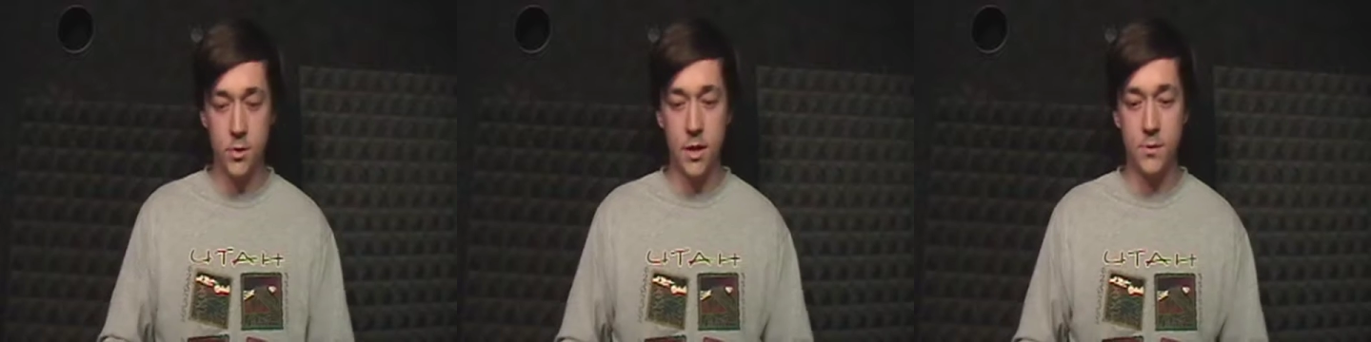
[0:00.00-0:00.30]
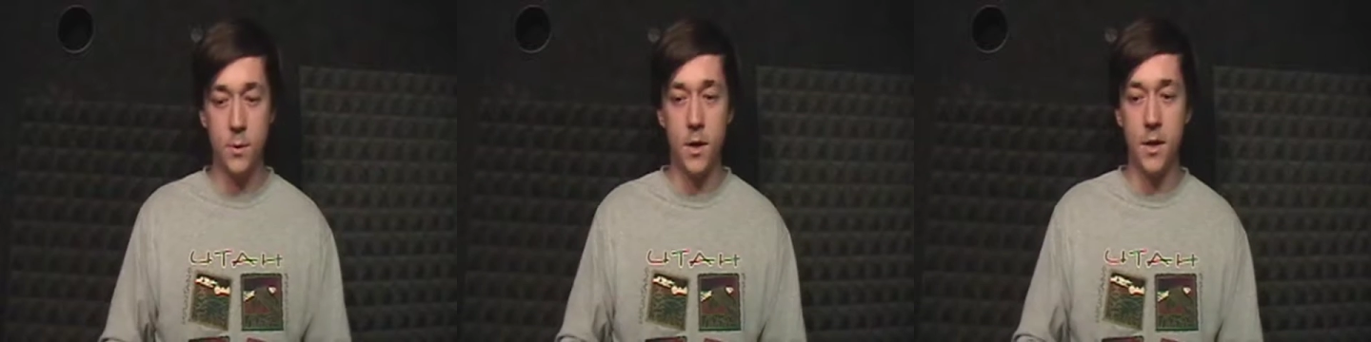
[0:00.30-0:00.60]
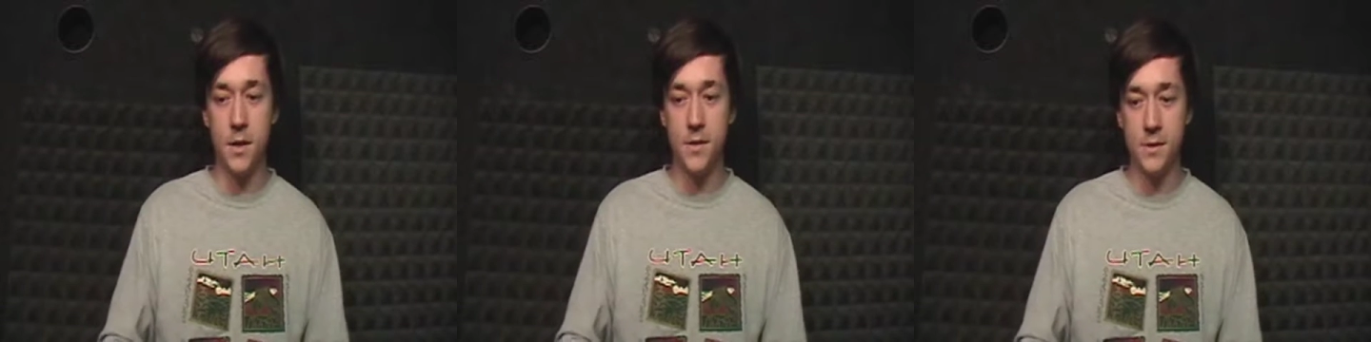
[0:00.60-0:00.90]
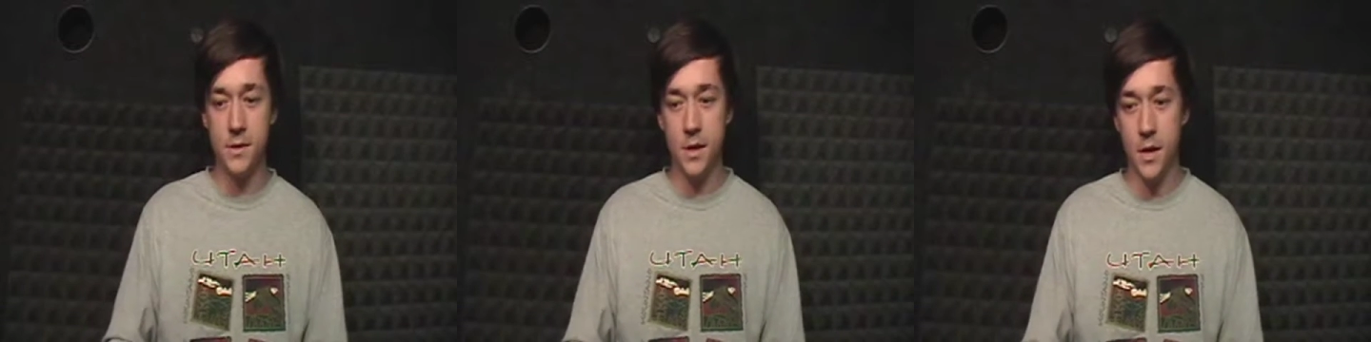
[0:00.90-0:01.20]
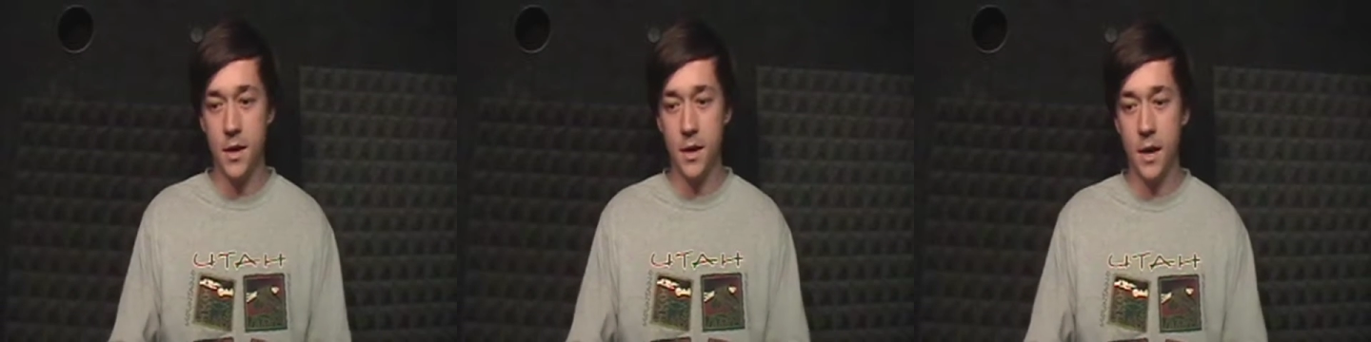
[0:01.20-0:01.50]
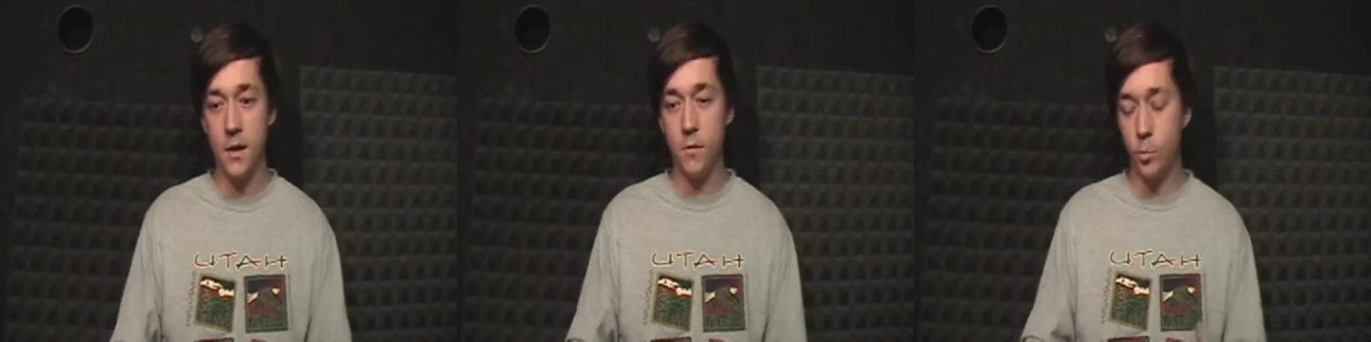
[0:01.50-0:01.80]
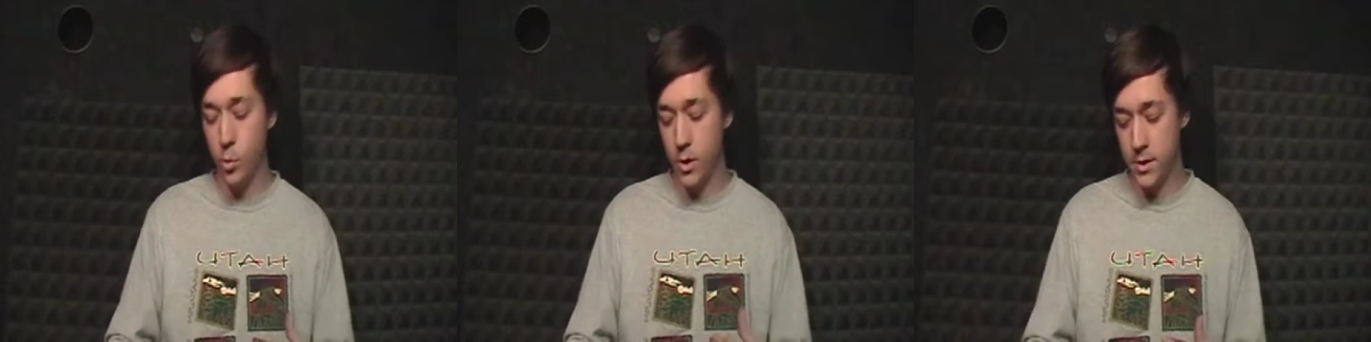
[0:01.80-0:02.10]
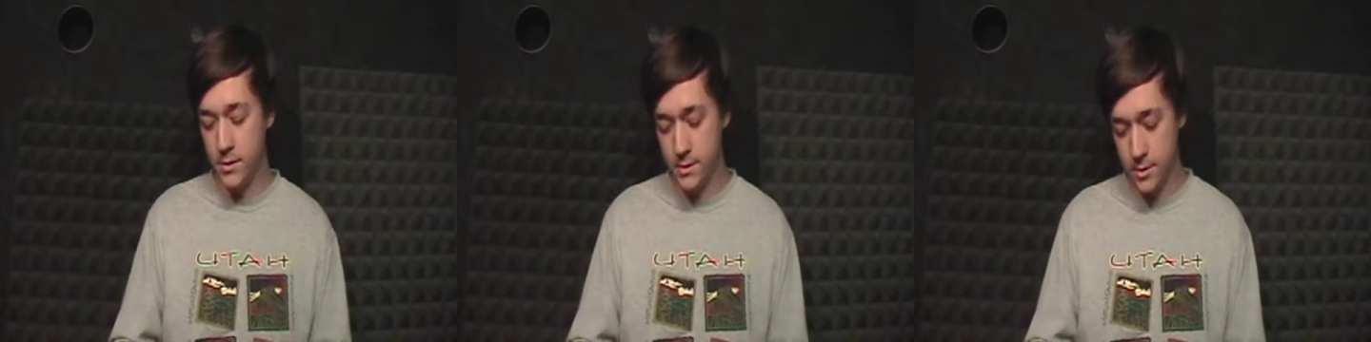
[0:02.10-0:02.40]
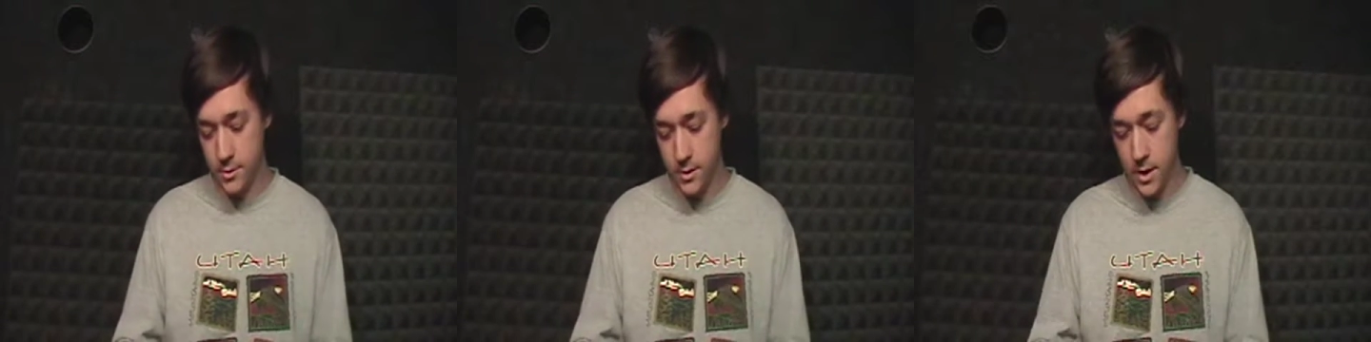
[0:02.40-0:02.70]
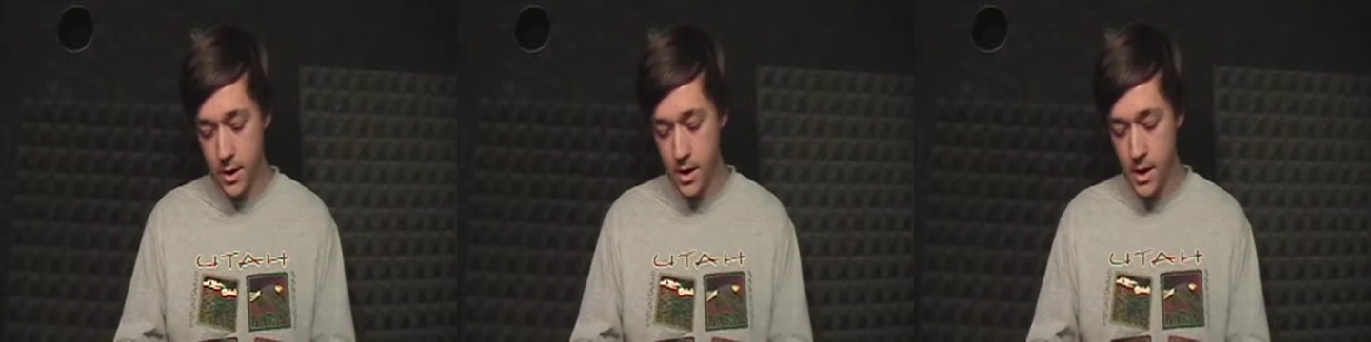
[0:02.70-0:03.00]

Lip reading: that's why it's kind of important still today.